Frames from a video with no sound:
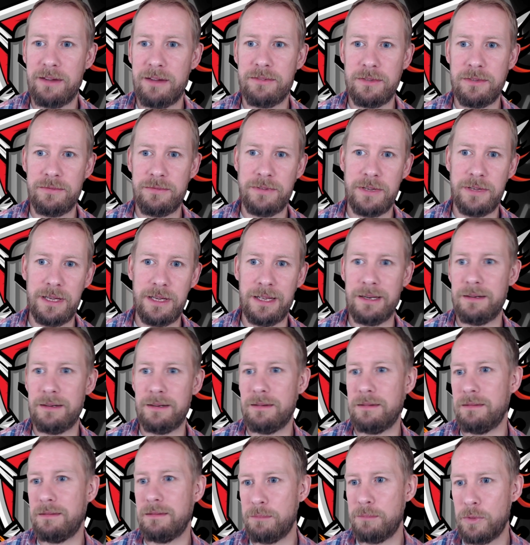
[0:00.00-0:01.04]
fit
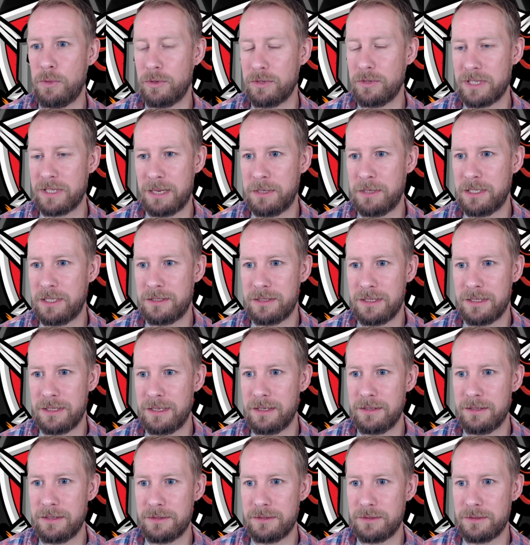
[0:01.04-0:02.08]
in more damage
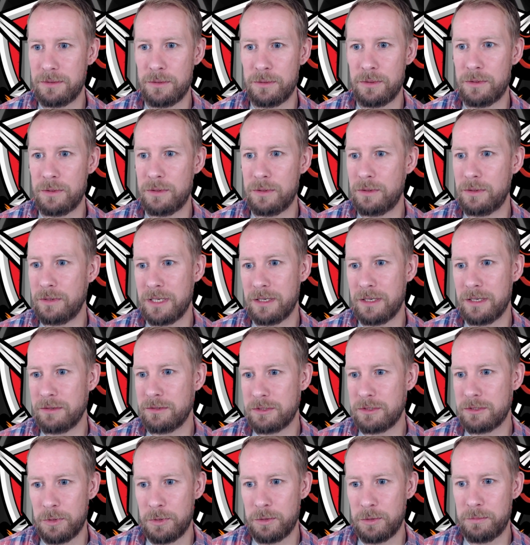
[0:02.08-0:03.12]
dealers or, you know,
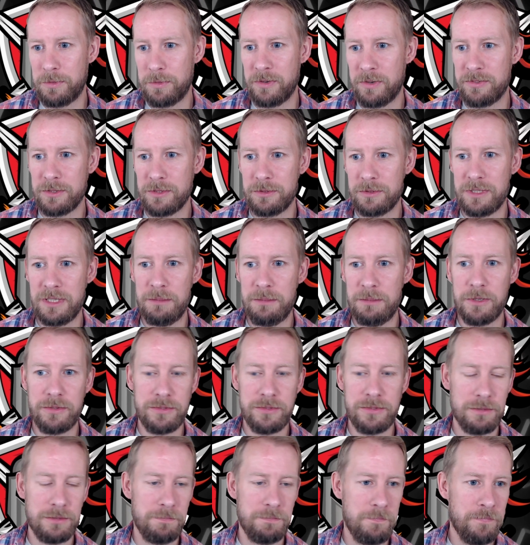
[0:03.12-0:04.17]
some more buffs or debuffs.